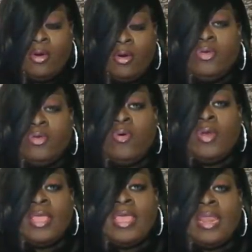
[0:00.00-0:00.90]
are you
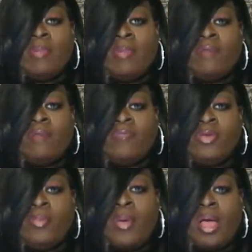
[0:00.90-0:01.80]
going to get up off of
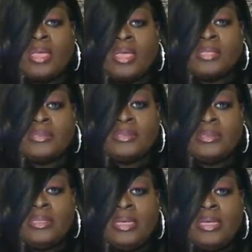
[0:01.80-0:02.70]
your pockets
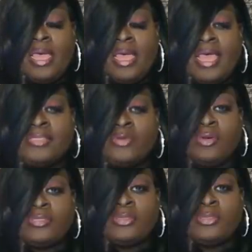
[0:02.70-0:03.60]
and
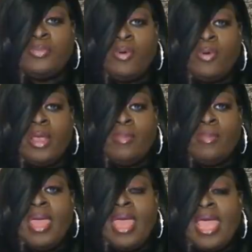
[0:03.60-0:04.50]
start to support him
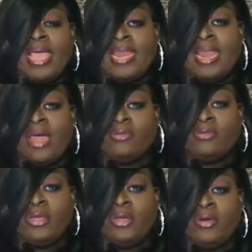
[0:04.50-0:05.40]
and getting
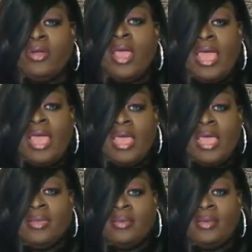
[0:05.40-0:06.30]
out there
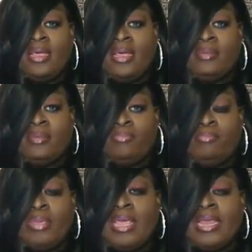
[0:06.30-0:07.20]
and and
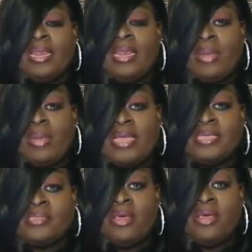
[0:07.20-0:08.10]
being in the
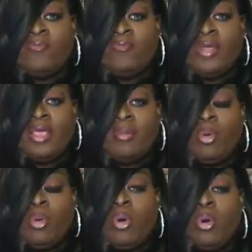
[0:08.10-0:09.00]
place for
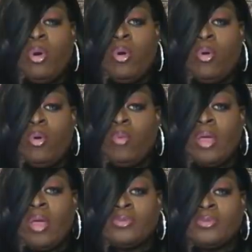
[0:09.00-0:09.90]
him or
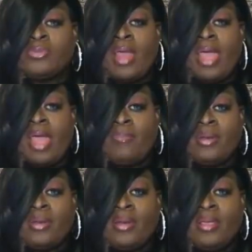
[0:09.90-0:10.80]
what what's going to
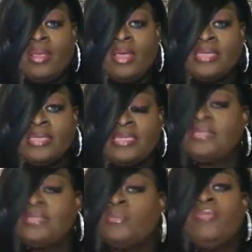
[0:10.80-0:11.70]
happen because
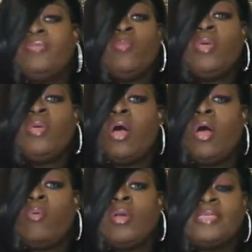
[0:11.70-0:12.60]
this is one thing we
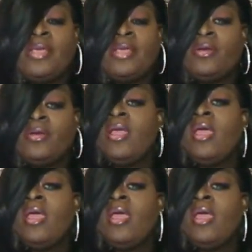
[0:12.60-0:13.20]
always hear